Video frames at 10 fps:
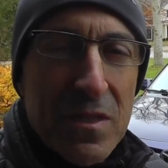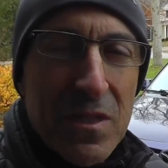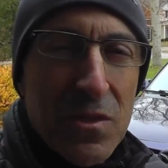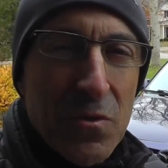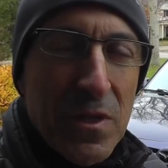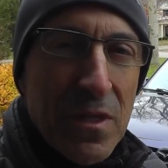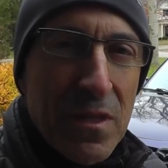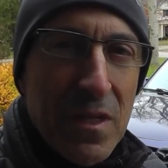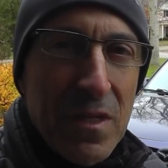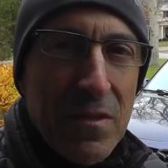including
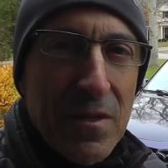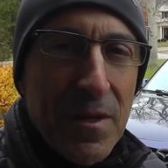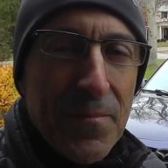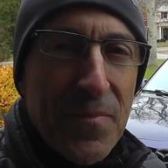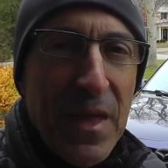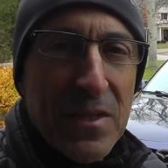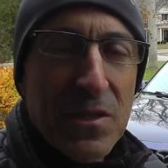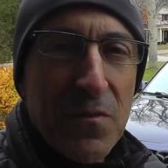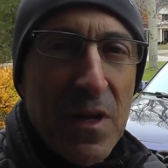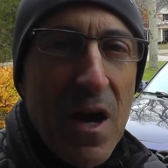the
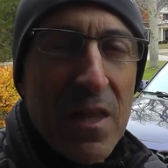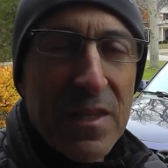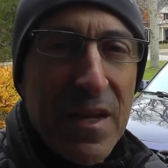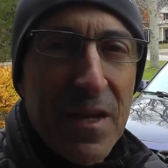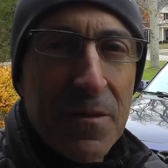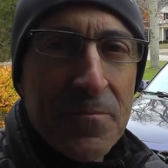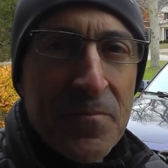Thanksgiving holiday,